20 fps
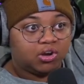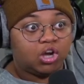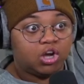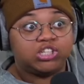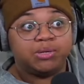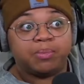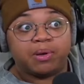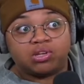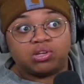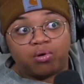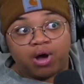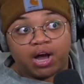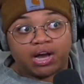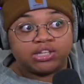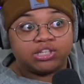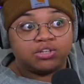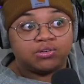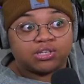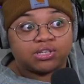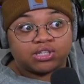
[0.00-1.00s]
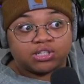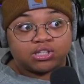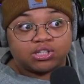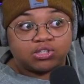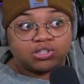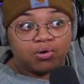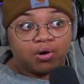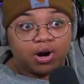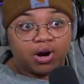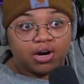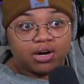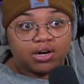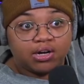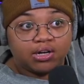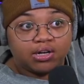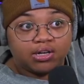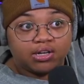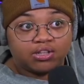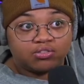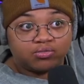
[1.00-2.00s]
she about to walk into his store?
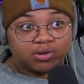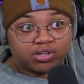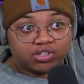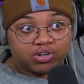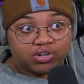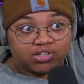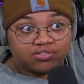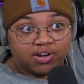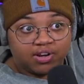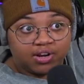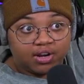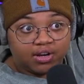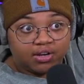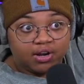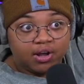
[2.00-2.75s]
His restaurant's finally going.